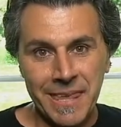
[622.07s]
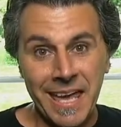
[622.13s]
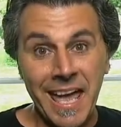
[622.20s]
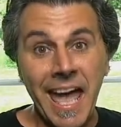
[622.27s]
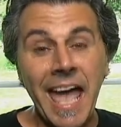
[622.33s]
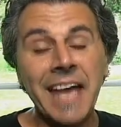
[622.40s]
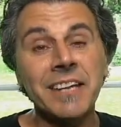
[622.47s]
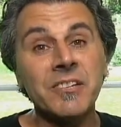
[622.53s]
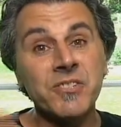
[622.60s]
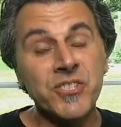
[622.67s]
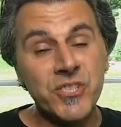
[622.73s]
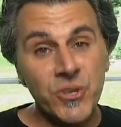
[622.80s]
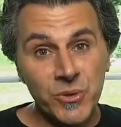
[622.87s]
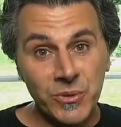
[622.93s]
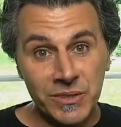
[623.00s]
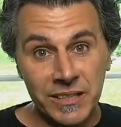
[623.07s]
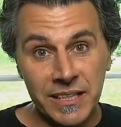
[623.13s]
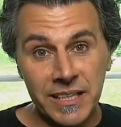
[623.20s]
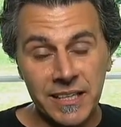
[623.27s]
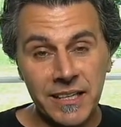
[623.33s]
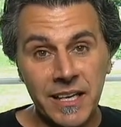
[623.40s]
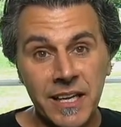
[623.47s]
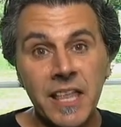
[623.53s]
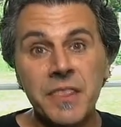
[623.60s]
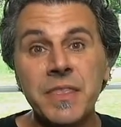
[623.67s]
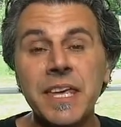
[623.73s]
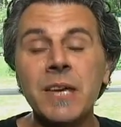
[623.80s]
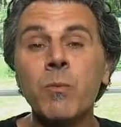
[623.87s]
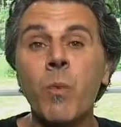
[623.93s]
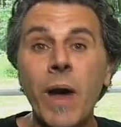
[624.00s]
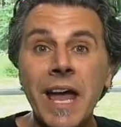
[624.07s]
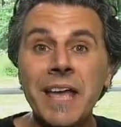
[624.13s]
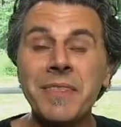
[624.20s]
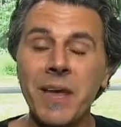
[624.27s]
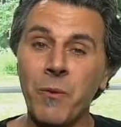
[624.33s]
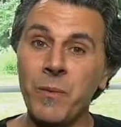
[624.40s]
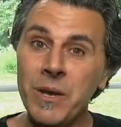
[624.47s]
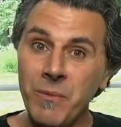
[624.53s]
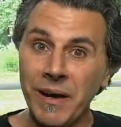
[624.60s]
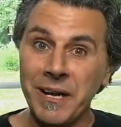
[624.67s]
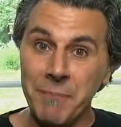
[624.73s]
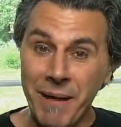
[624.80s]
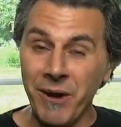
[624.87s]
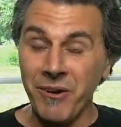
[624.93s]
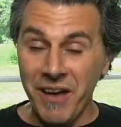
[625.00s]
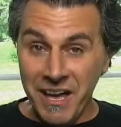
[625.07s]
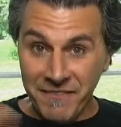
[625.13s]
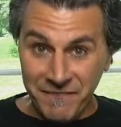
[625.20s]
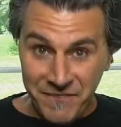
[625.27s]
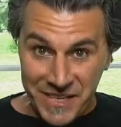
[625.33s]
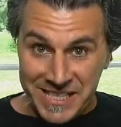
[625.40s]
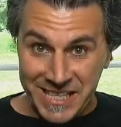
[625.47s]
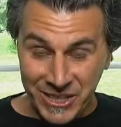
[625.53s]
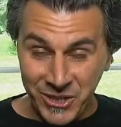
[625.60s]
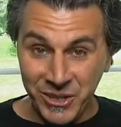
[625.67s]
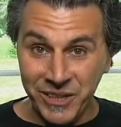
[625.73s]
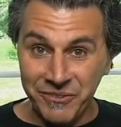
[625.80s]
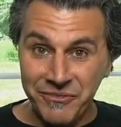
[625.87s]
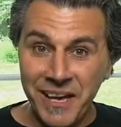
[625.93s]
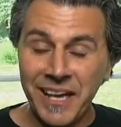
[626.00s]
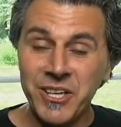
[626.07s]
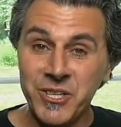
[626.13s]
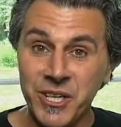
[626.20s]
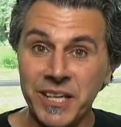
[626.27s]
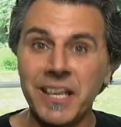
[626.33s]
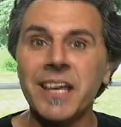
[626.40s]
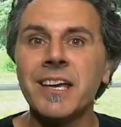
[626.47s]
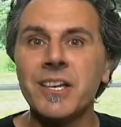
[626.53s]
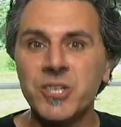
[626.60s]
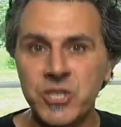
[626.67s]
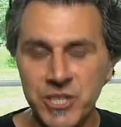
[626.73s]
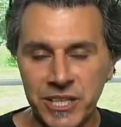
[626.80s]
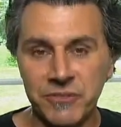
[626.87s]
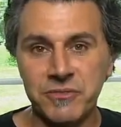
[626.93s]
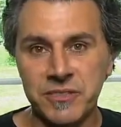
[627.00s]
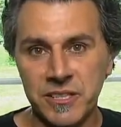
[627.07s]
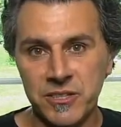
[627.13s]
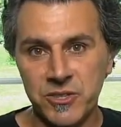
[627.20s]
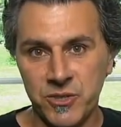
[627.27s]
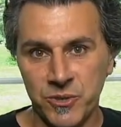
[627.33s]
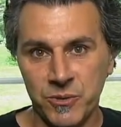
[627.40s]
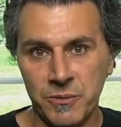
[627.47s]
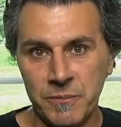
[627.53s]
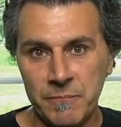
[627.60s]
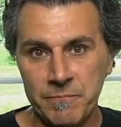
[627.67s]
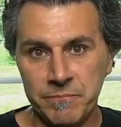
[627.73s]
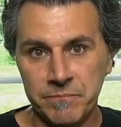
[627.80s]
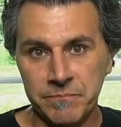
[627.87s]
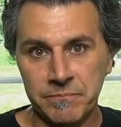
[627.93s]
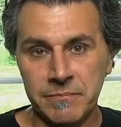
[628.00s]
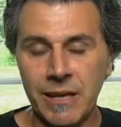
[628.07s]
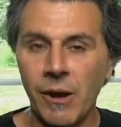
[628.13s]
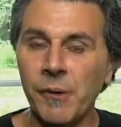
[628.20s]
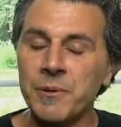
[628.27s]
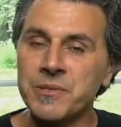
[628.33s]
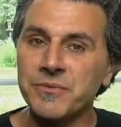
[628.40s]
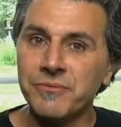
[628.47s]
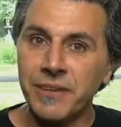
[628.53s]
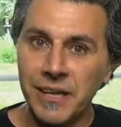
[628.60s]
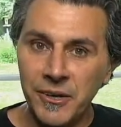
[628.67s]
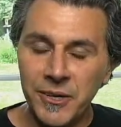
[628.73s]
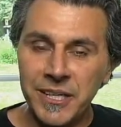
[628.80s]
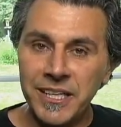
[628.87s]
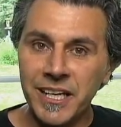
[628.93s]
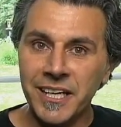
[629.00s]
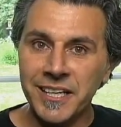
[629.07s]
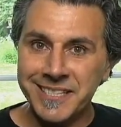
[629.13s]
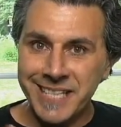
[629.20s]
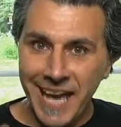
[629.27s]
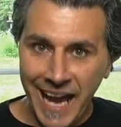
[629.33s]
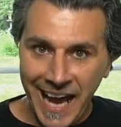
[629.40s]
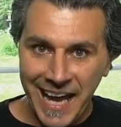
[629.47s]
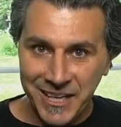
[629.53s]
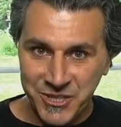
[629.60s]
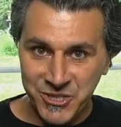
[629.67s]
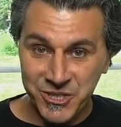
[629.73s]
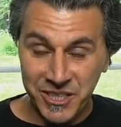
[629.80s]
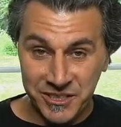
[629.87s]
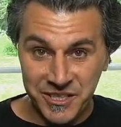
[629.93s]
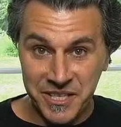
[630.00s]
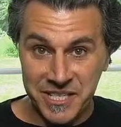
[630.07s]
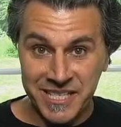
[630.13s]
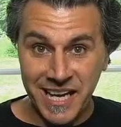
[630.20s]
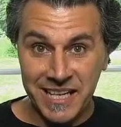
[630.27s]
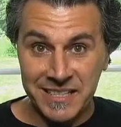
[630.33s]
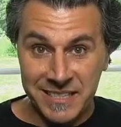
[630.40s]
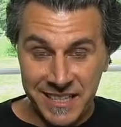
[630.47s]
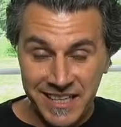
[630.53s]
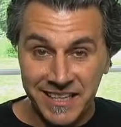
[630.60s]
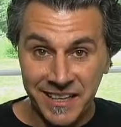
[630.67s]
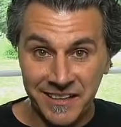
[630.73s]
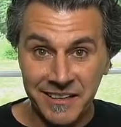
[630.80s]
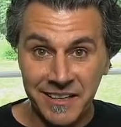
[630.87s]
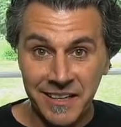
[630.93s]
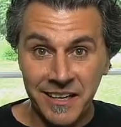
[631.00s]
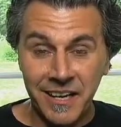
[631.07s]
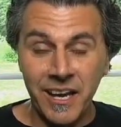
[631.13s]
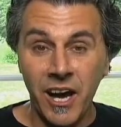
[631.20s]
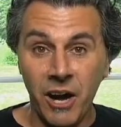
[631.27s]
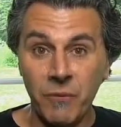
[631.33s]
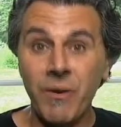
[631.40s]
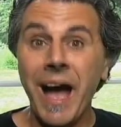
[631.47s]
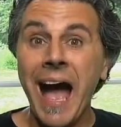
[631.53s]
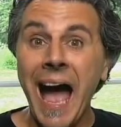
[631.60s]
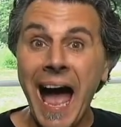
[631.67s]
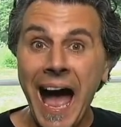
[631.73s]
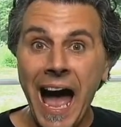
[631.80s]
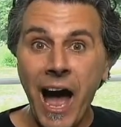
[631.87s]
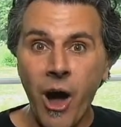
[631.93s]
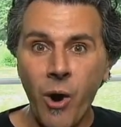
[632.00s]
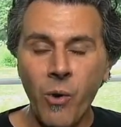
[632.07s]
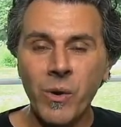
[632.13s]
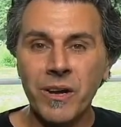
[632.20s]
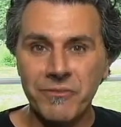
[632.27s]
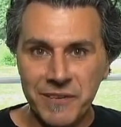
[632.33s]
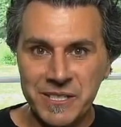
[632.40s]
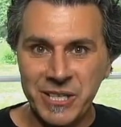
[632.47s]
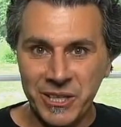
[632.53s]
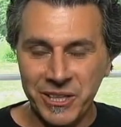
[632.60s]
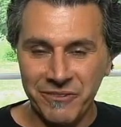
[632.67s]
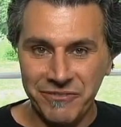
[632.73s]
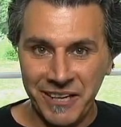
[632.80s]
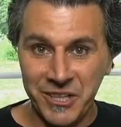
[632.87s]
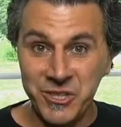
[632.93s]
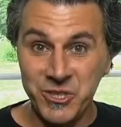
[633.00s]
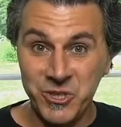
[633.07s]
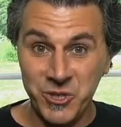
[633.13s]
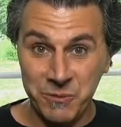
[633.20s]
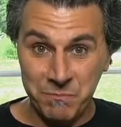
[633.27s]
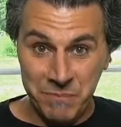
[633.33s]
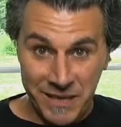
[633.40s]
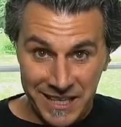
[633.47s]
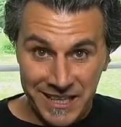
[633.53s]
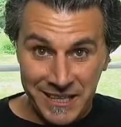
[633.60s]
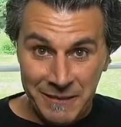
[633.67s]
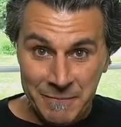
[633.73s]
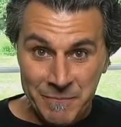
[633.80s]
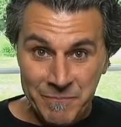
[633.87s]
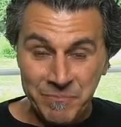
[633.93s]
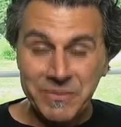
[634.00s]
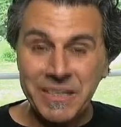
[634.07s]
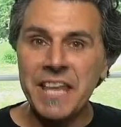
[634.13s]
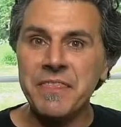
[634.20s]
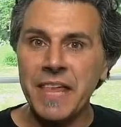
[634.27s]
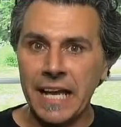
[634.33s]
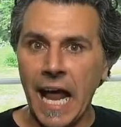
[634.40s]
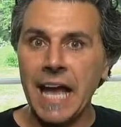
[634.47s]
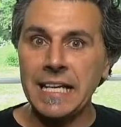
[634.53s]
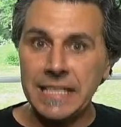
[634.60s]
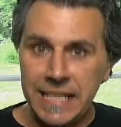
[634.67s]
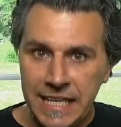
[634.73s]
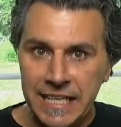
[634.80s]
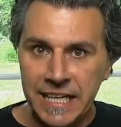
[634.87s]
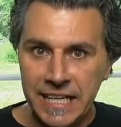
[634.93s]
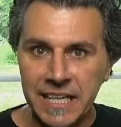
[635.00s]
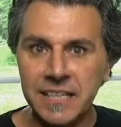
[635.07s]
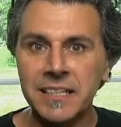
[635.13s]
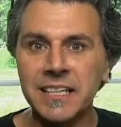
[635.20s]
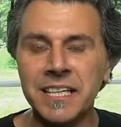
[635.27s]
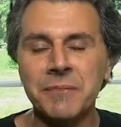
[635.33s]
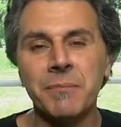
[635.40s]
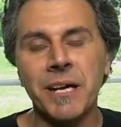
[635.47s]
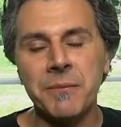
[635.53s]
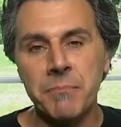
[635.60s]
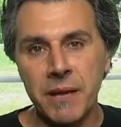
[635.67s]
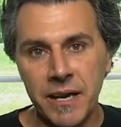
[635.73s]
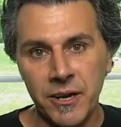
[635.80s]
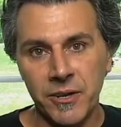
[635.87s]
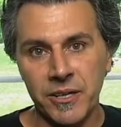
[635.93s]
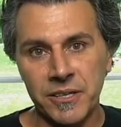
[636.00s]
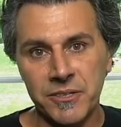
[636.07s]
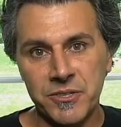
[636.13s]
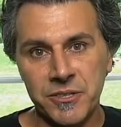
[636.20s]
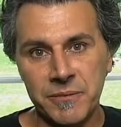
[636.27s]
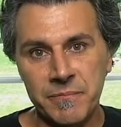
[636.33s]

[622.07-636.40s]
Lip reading: And certainly the way that we went about physical affection shifted too. Now, I was very attached to this idea of how physical affection should be, and that I needed it in my marriage.